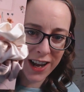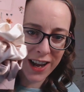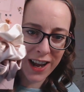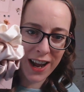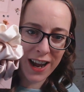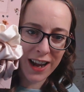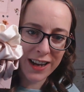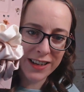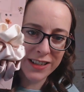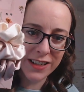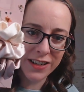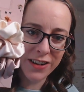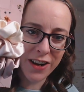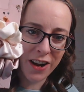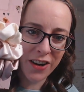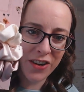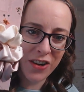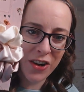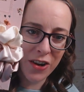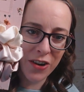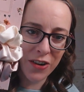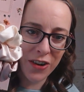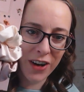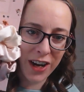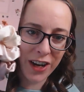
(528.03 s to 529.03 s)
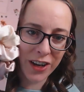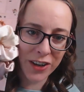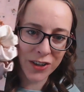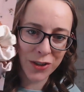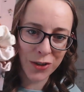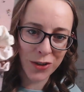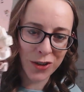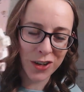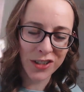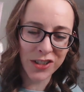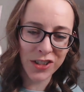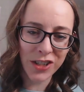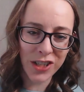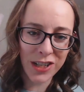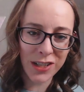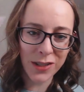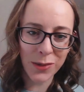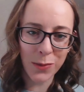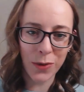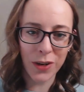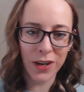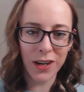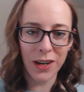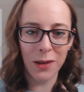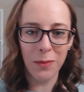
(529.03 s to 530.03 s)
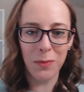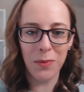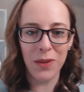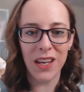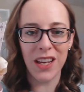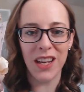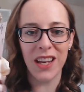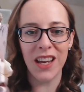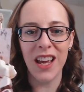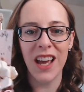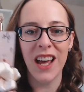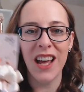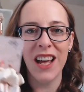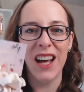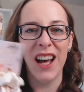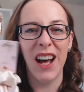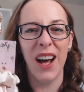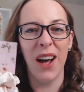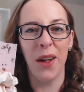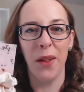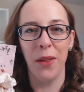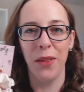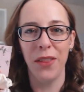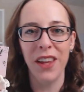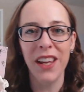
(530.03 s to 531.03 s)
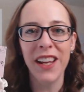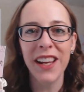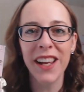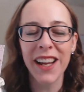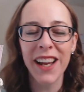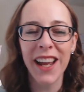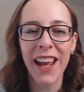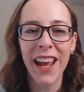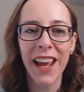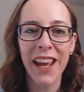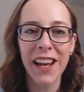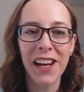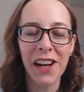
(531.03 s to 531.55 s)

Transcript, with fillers: I did not know hair scrunchies were gonna be a thing again.